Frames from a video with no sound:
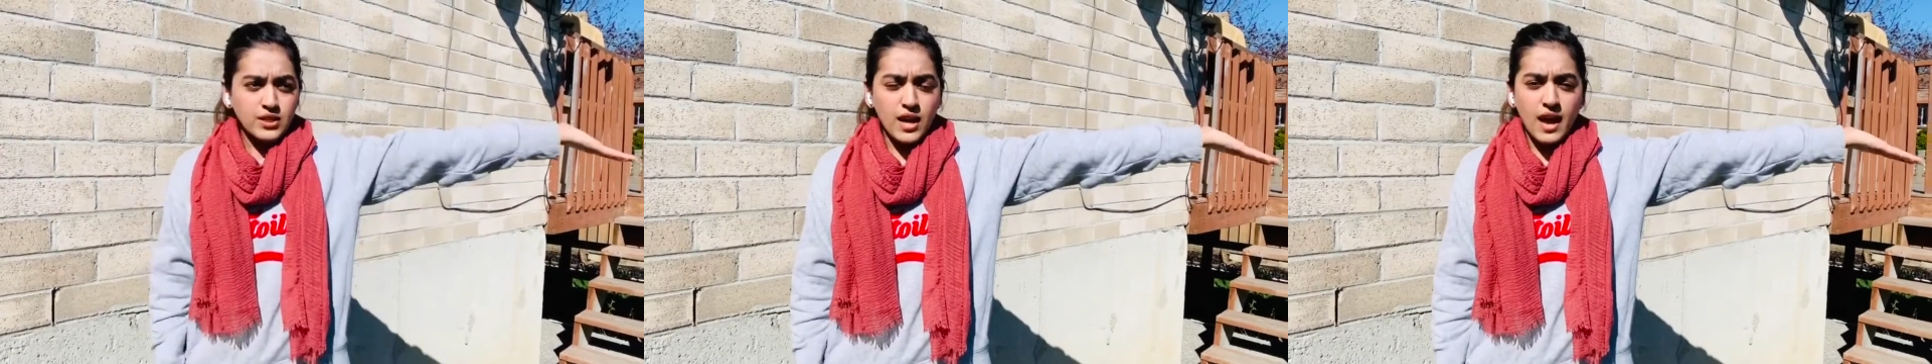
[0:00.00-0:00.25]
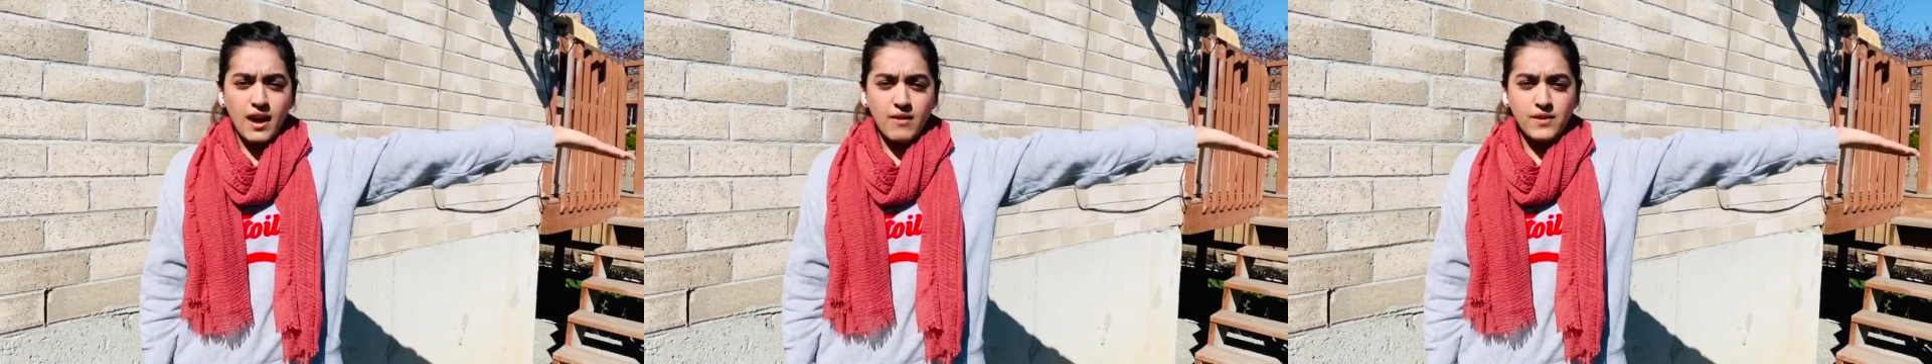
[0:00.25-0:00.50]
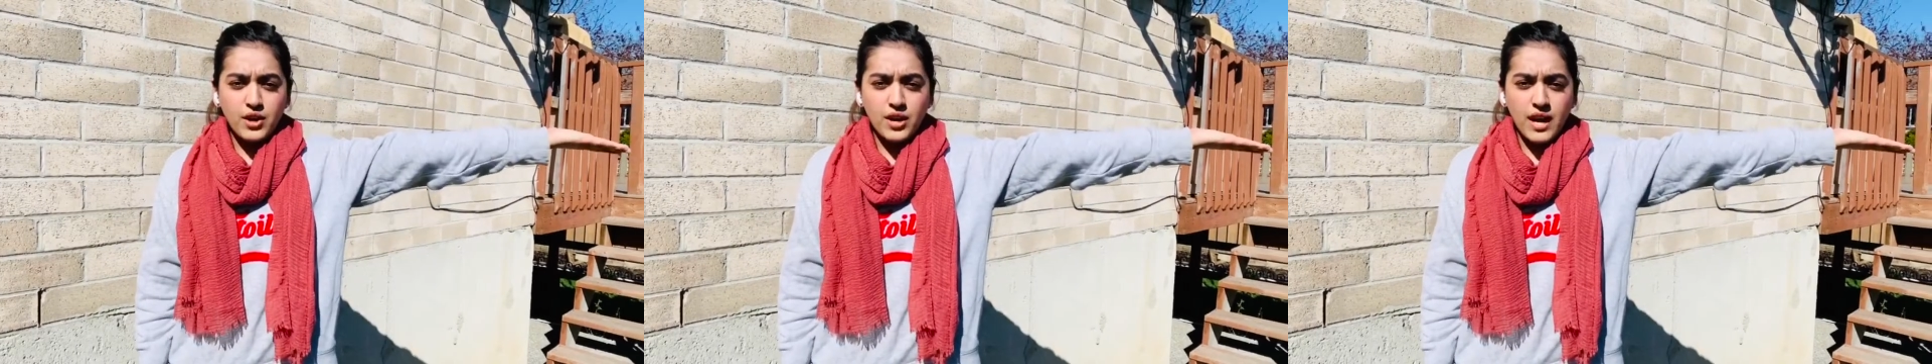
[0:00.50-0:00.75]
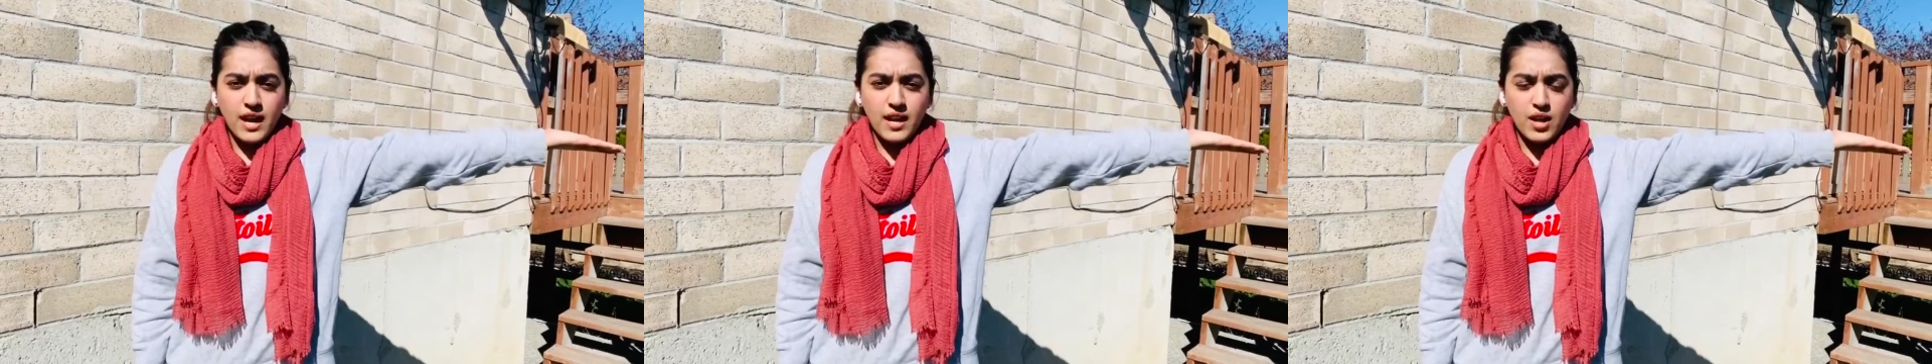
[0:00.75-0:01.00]
So have your
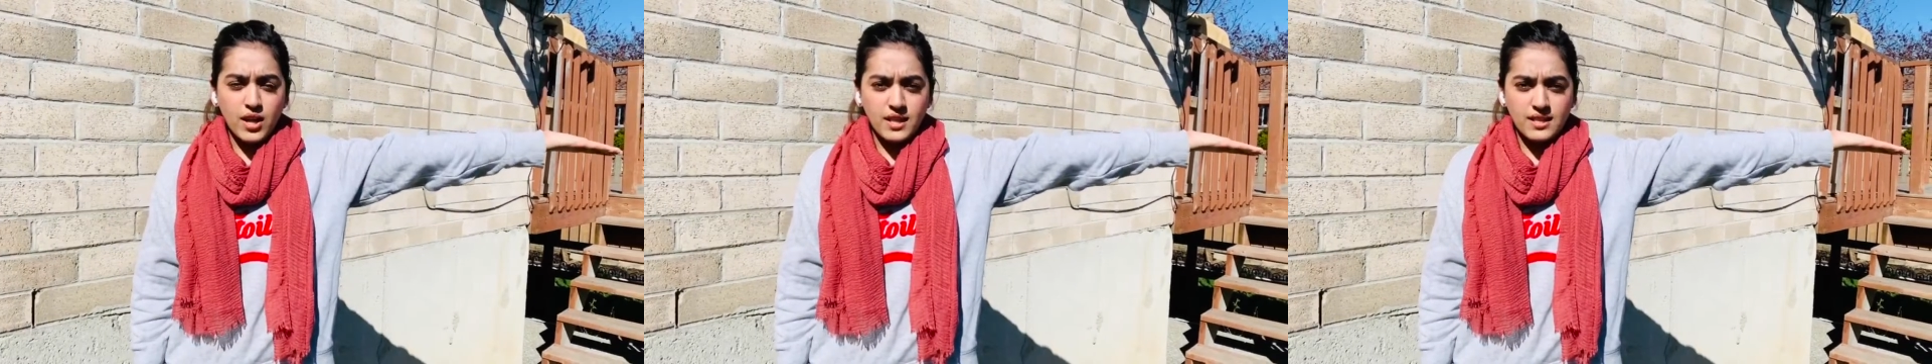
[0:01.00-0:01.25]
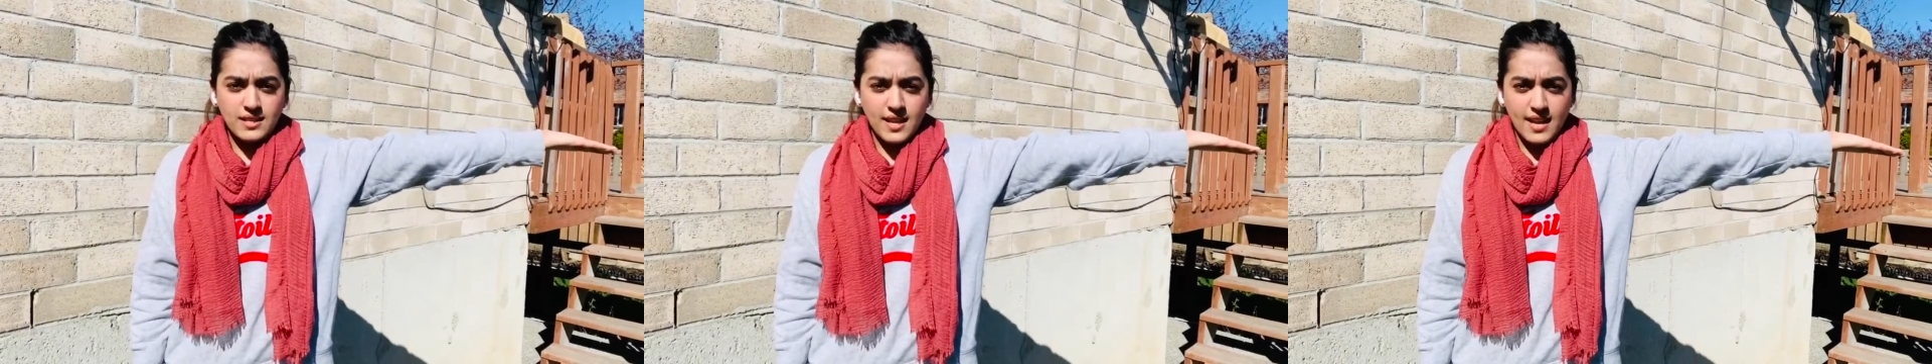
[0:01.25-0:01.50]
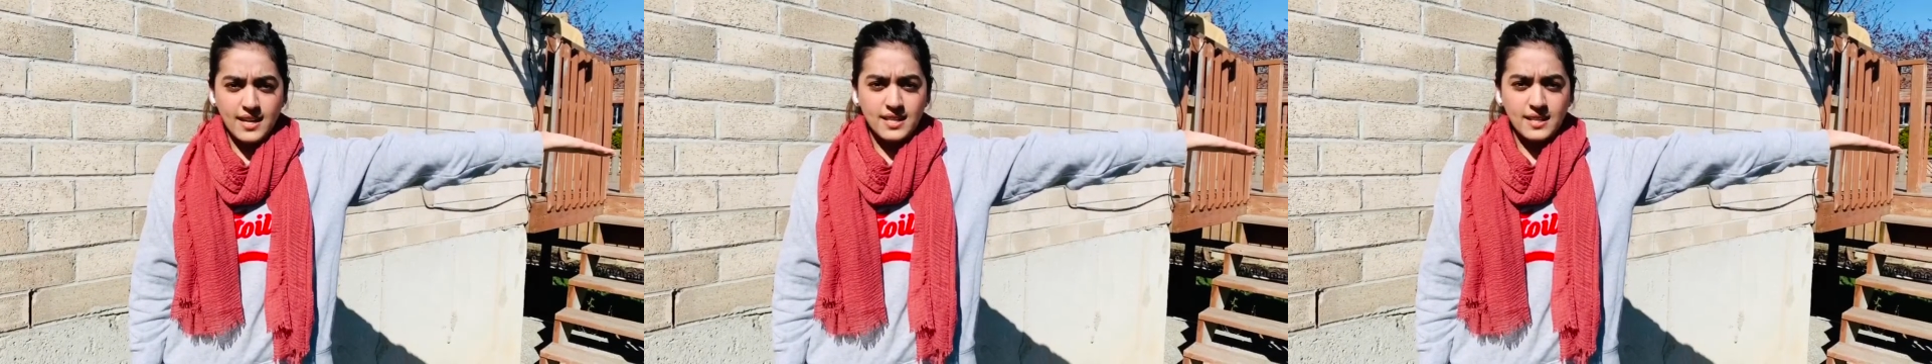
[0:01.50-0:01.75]
hand on the side,